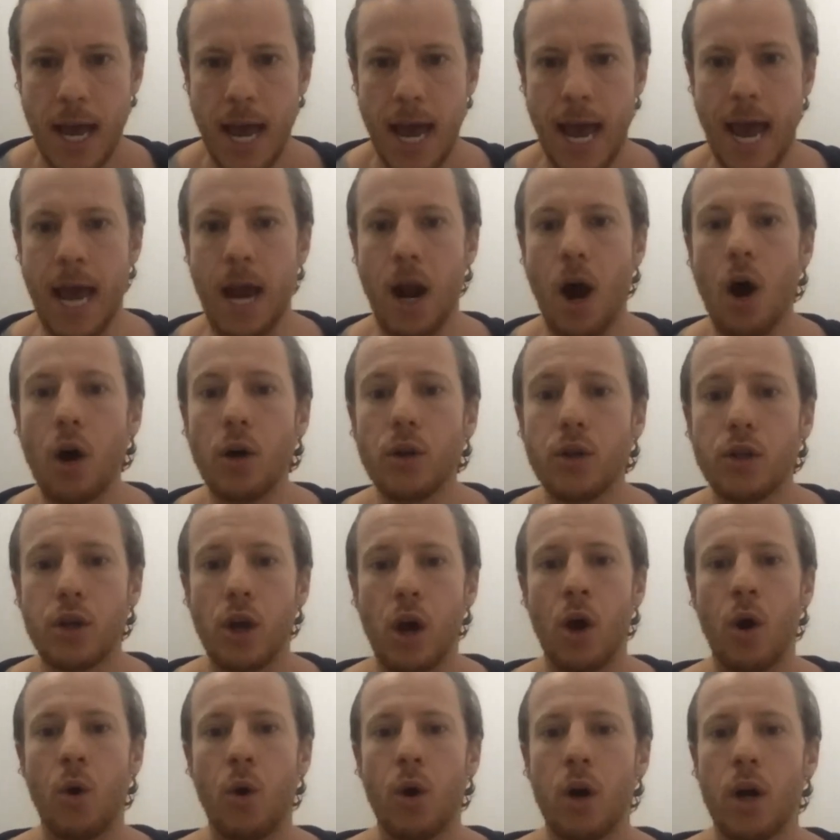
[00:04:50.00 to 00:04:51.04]
and
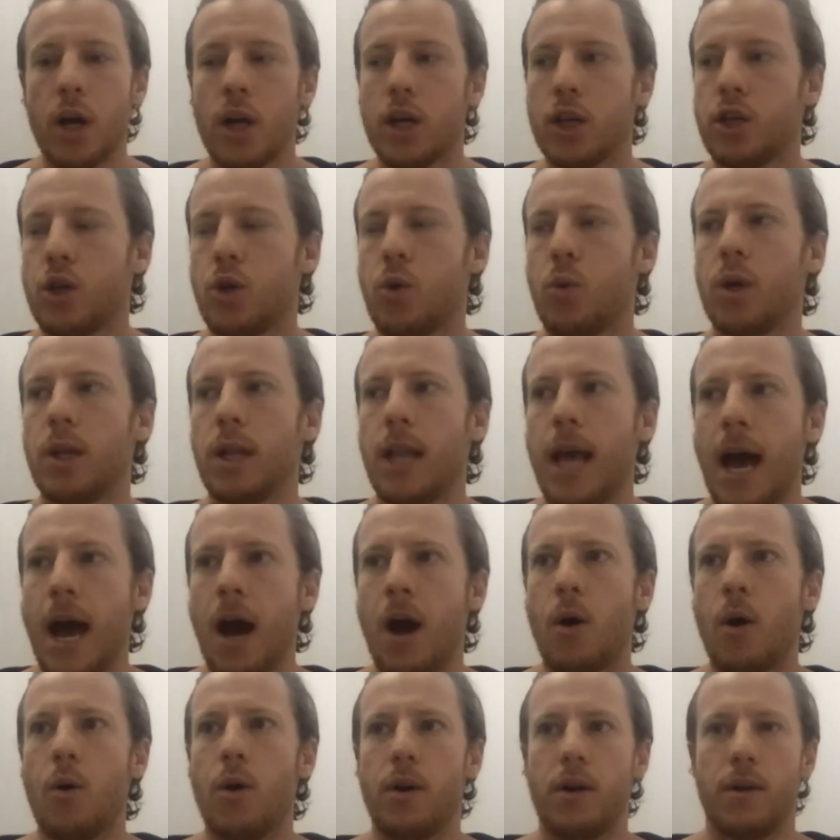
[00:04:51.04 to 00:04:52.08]
also to
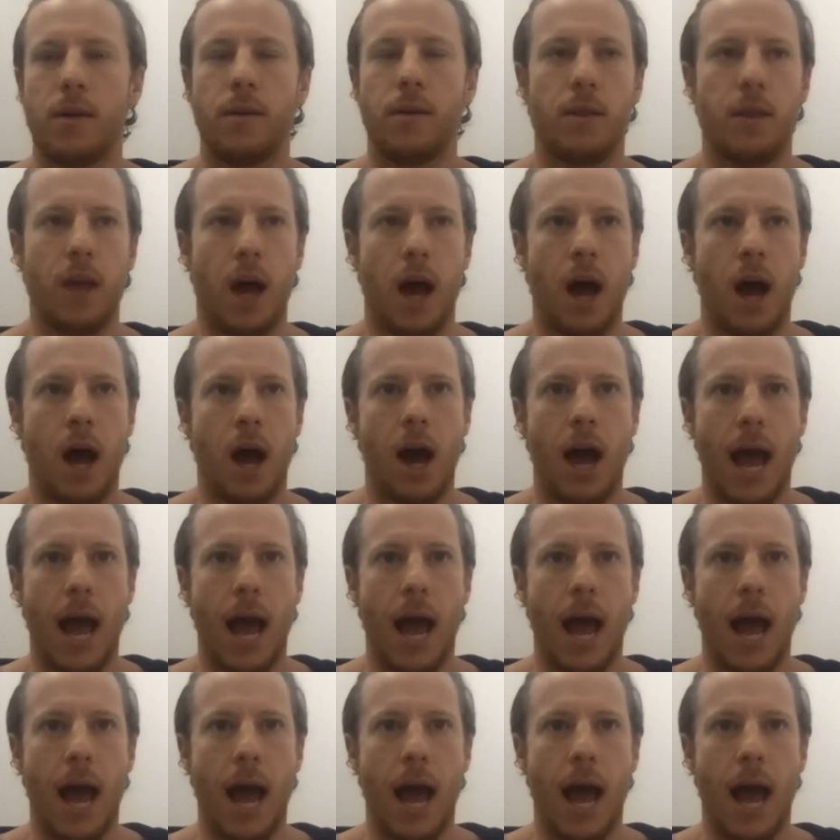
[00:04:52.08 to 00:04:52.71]
allow uh,